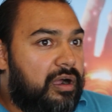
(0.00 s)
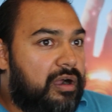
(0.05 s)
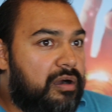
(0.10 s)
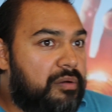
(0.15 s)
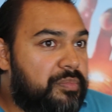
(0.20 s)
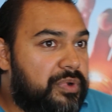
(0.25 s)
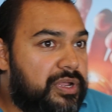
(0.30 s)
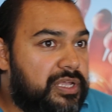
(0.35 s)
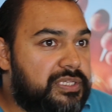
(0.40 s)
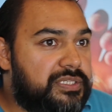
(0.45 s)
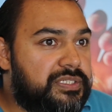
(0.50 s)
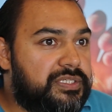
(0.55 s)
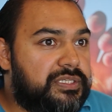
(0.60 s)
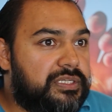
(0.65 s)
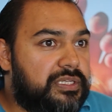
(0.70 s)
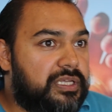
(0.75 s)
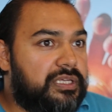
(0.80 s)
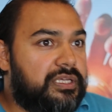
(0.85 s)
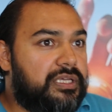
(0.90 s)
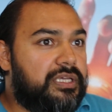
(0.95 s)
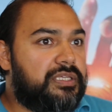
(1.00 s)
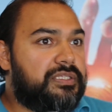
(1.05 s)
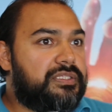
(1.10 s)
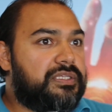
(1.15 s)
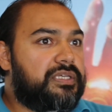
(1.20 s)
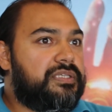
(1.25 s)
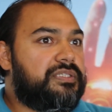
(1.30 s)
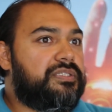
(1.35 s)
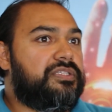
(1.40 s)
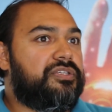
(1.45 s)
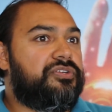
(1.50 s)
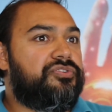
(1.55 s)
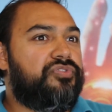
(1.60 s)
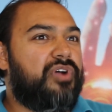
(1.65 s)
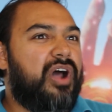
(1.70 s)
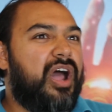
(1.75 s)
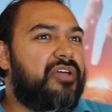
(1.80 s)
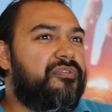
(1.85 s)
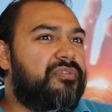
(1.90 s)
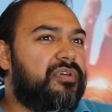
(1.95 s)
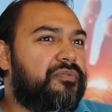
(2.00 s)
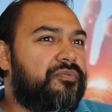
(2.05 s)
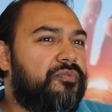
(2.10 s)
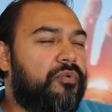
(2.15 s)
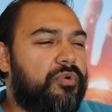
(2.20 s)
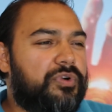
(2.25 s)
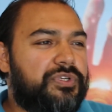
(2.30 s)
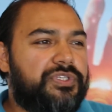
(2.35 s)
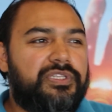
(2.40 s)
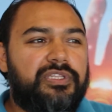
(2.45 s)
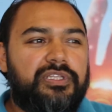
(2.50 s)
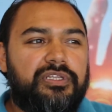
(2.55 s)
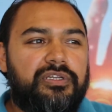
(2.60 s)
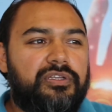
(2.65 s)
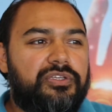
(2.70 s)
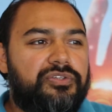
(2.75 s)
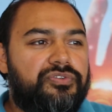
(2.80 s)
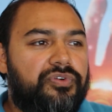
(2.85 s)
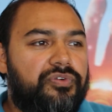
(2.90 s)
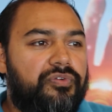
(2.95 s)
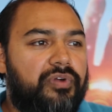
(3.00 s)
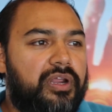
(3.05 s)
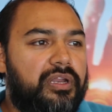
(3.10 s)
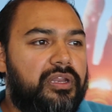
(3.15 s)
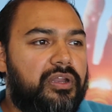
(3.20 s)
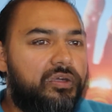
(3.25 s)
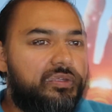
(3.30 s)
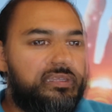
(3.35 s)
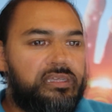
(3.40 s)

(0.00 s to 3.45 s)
ARM is, is, is the driving force in the industry right now.